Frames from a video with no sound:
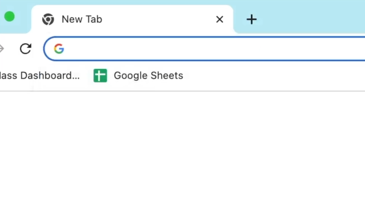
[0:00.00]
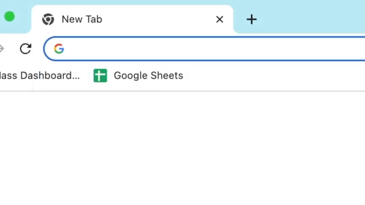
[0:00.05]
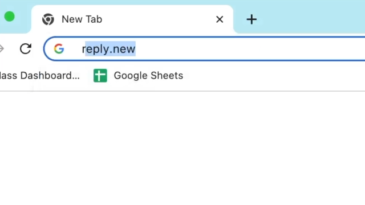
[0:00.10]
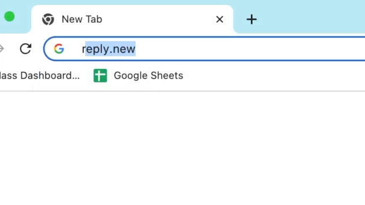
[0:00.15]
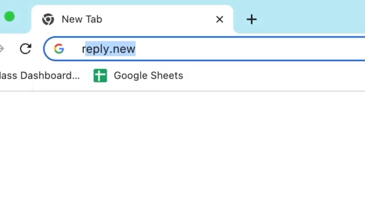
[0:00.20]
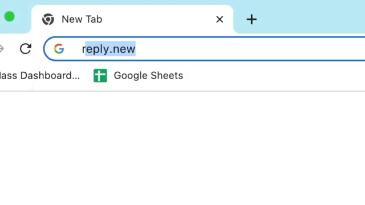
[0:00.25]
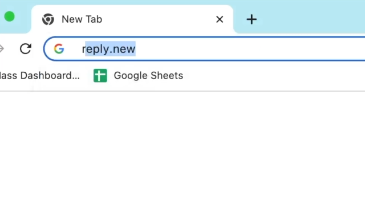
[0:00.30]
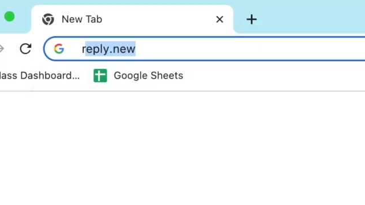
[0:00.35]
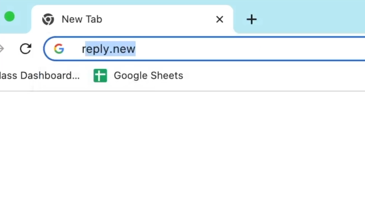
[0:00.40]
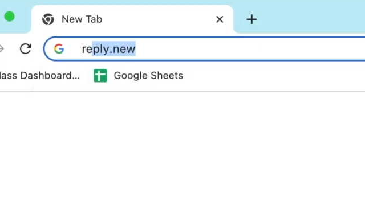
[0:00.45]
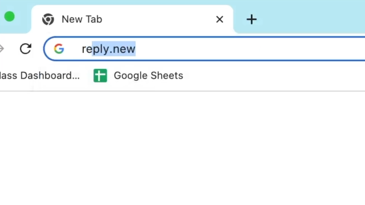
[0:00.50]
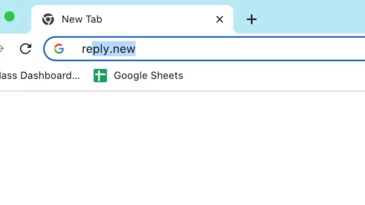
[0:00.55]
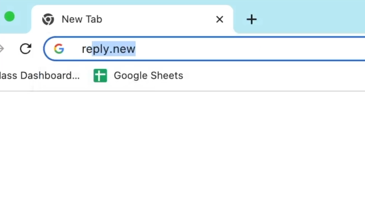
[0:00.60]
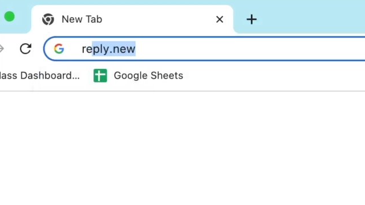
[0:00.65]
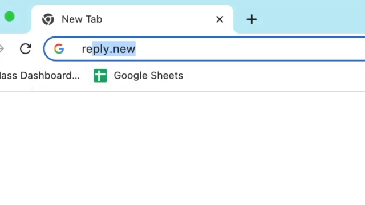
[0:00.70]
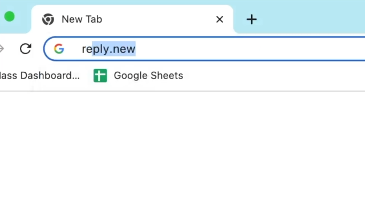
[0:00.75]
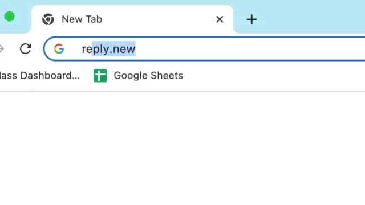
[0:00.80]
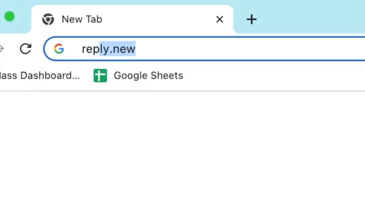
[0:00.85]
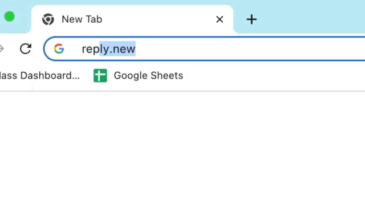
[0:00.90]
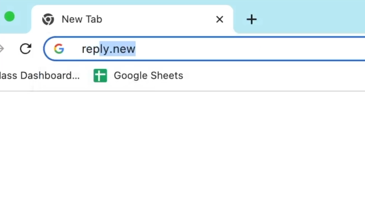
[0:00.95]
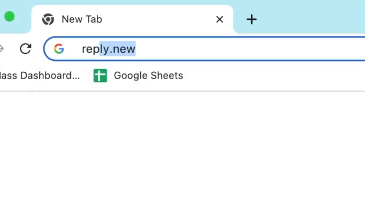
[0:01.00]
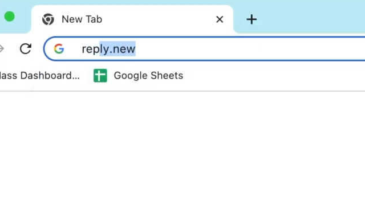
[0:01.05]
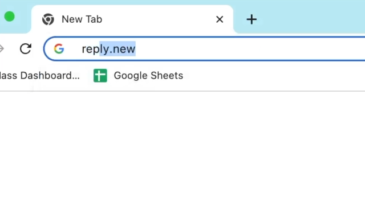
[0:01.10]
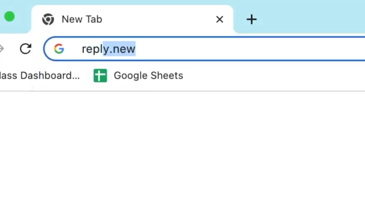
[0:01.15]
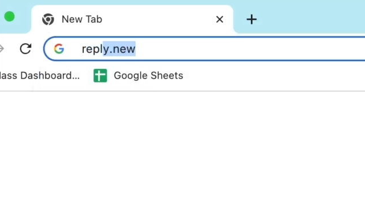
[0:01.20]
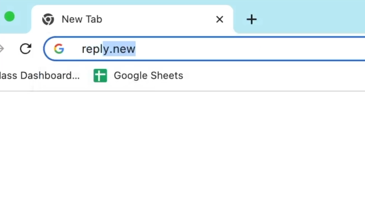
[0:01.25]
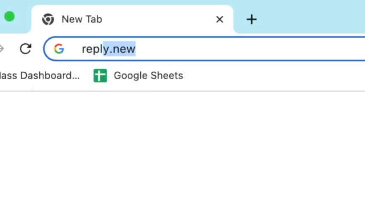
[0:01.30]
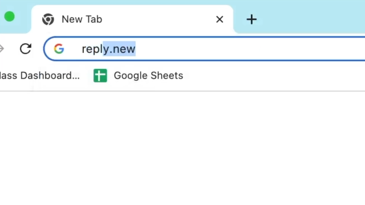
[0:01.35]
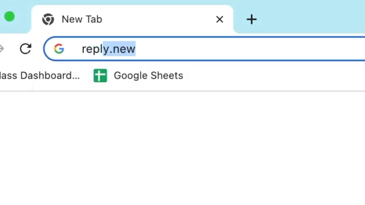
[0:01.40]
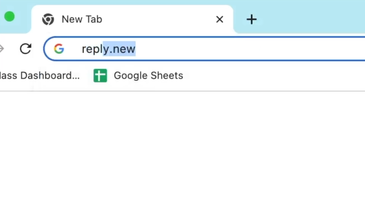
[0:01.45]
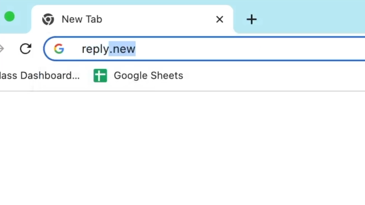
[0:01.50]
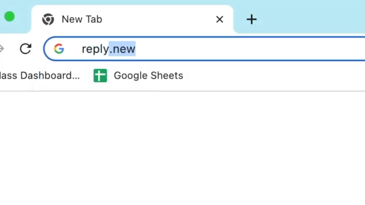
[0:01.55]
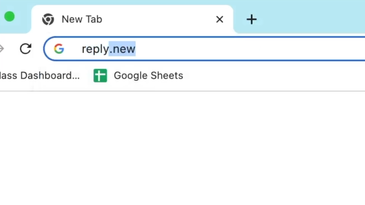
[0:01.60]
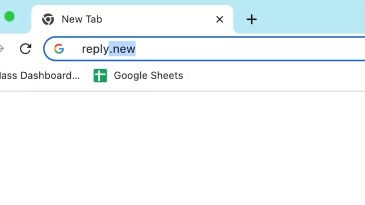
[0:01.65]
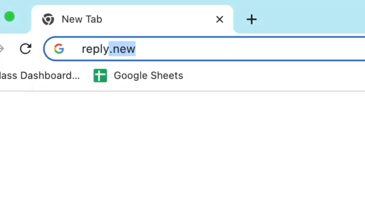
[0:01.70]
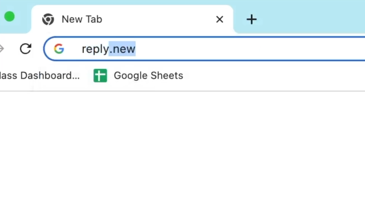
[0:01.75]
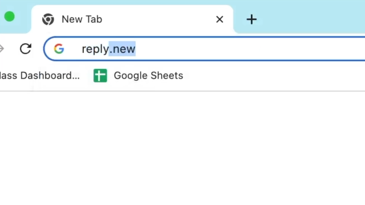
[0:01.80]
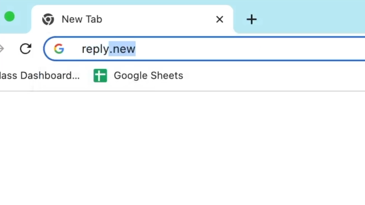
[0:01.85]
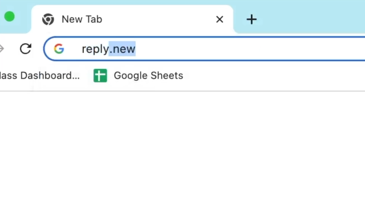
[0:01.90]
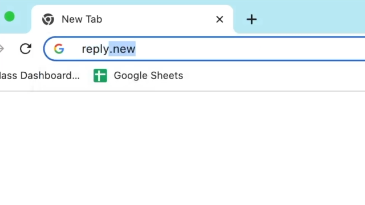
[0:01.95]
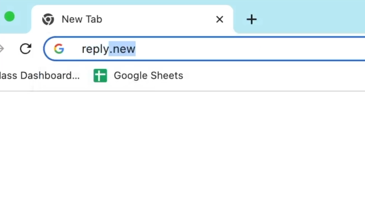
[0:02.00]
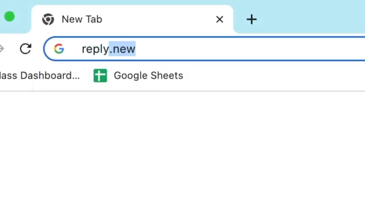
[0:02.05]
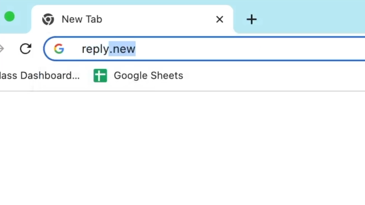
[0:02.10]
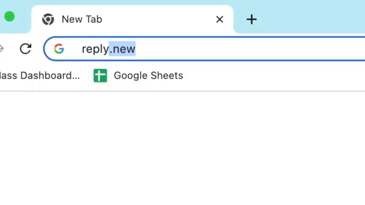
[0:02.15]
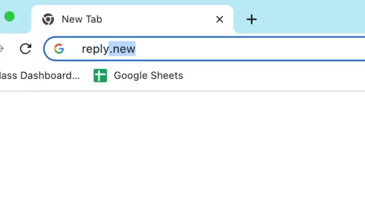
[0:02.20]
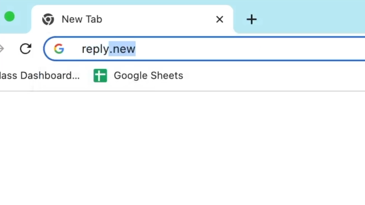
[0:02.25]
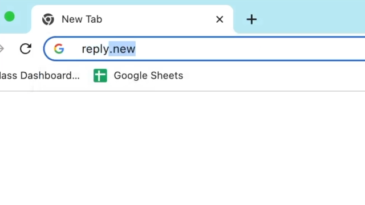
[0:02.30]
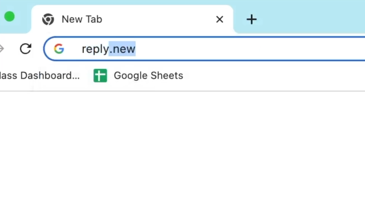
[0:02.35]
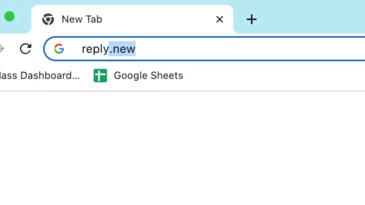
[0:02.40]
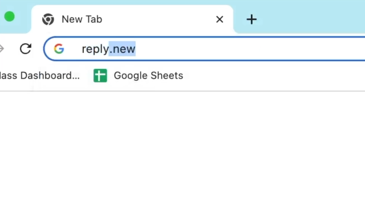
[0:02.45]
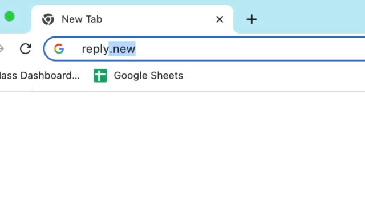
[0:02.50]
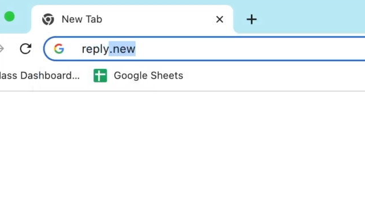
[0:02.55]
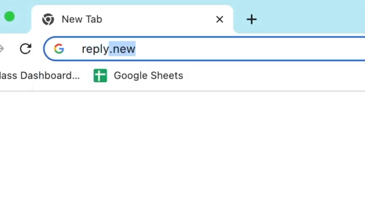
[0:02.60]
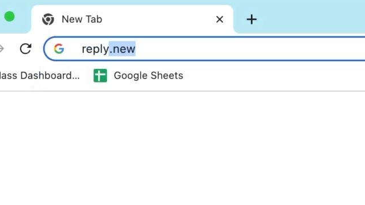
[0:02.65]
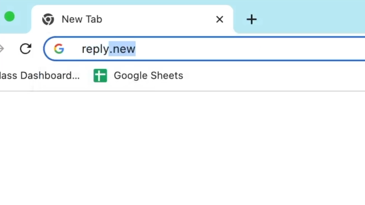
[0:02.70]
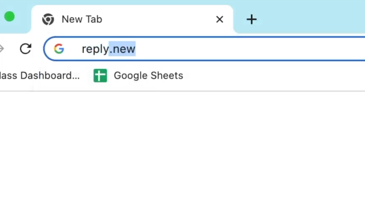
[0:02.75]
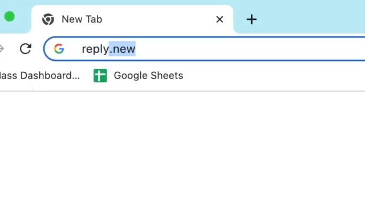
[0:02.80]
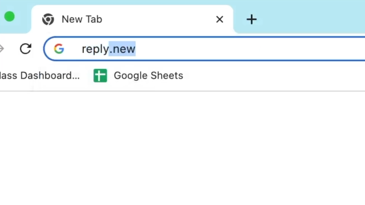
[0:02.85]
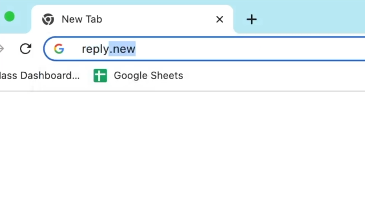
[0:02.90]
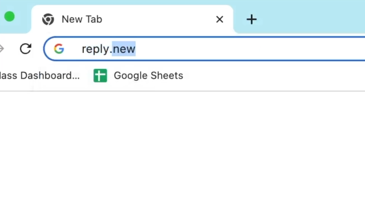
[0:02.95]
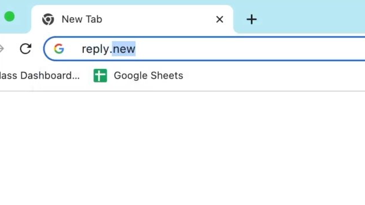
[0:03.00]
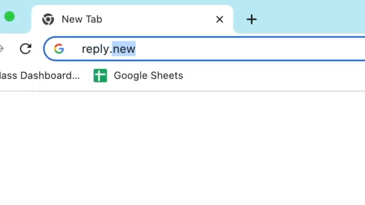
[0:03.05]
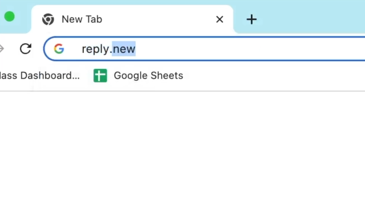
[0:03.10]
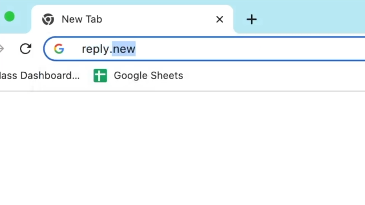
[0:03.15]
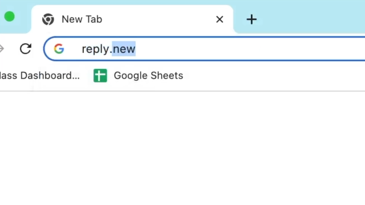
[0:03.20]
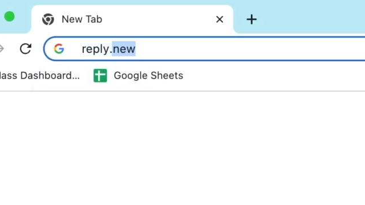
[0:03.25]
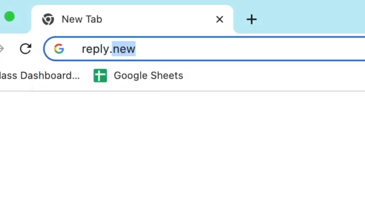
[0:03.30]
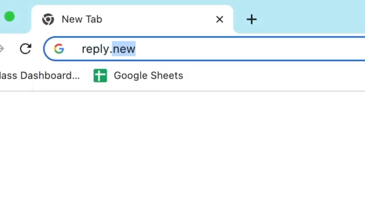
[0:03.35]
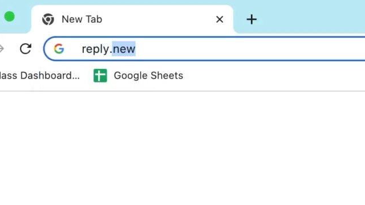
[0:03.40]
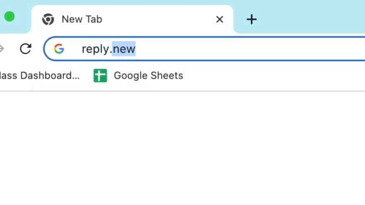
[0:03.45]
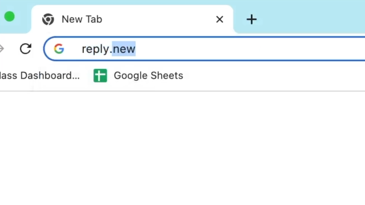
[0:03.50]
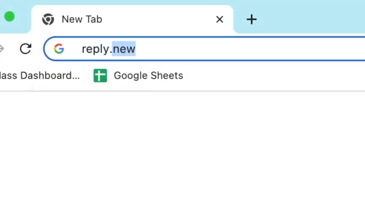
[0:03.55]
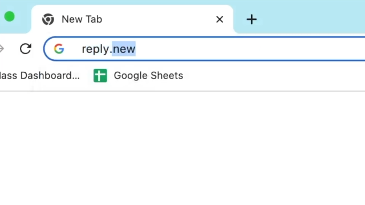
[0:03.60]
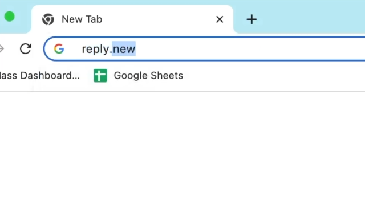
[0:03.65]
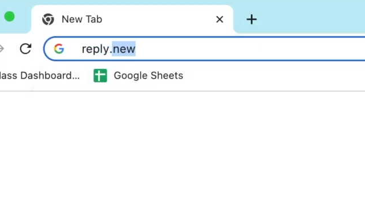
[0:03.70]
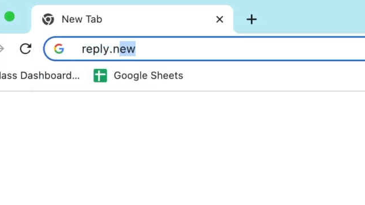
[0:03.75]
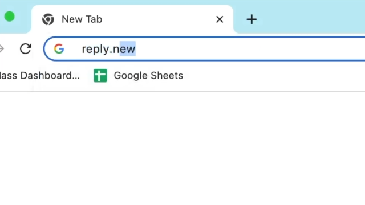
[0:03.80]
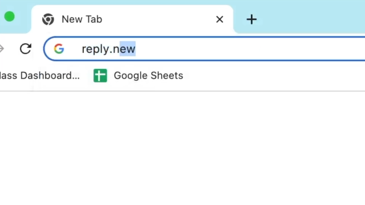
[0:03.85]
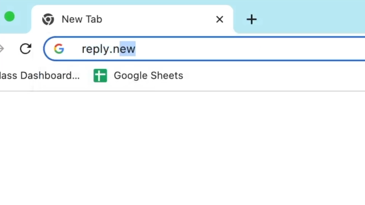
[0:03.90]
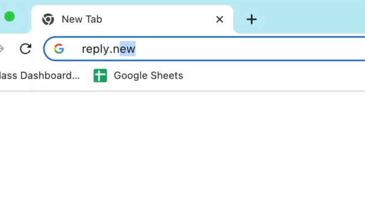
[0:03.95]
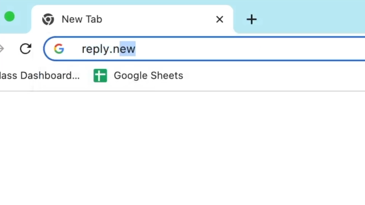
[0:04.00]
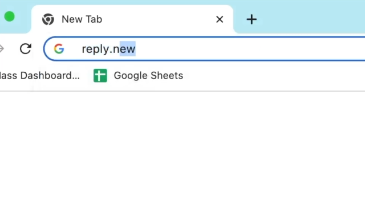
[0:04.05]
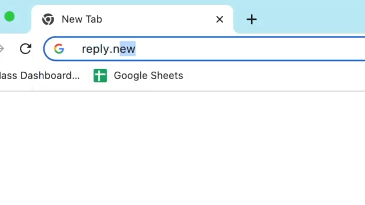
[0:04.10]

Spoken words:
Nobody's mouth can be seen.